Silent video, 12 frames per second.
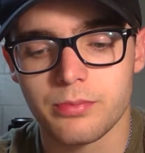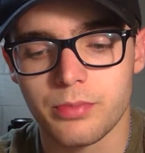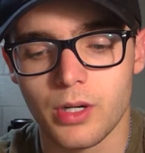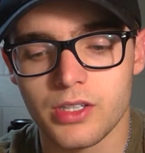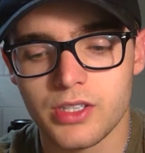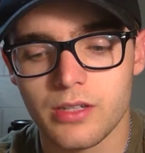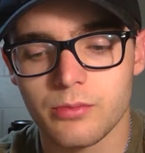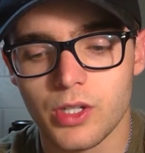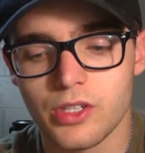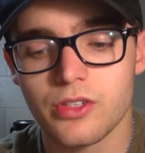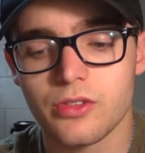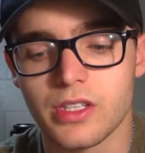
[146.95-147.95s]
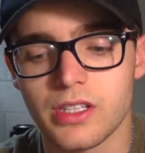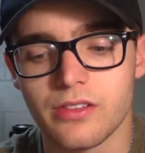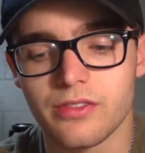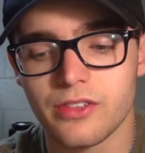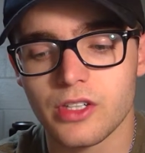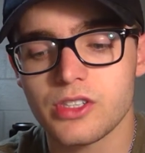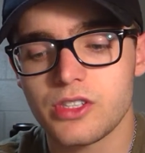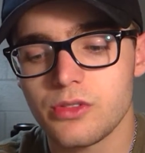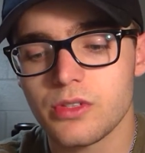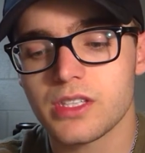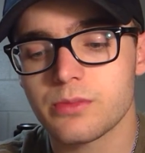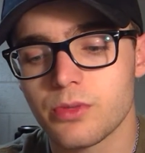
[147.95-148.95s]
Project Mercury, the first U.S.